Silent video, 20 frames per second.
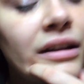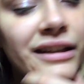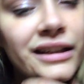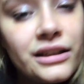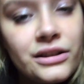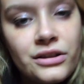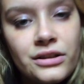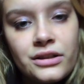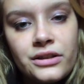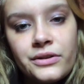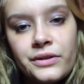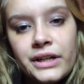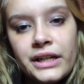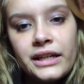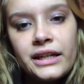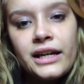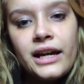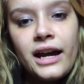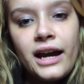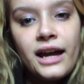think it's just three.
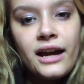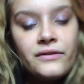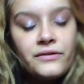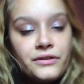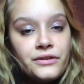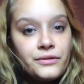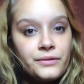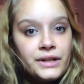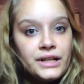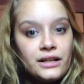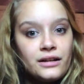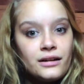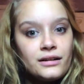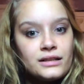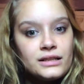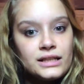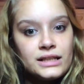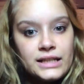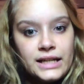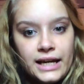Yeah, I have three on
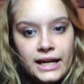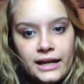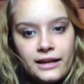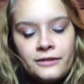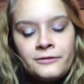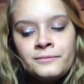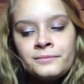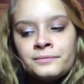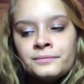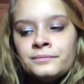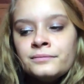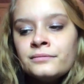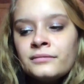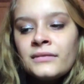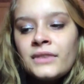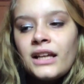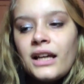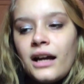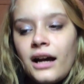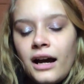today.
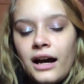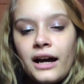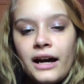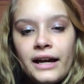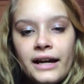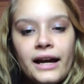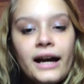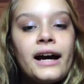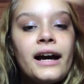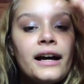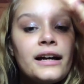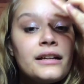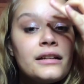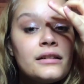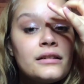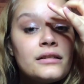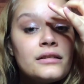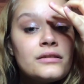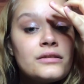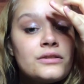I had
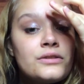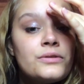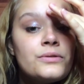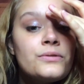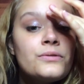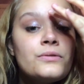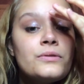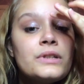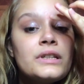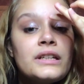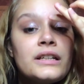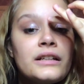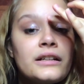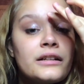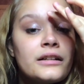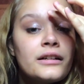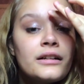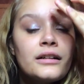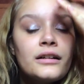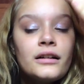two
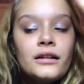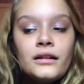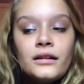here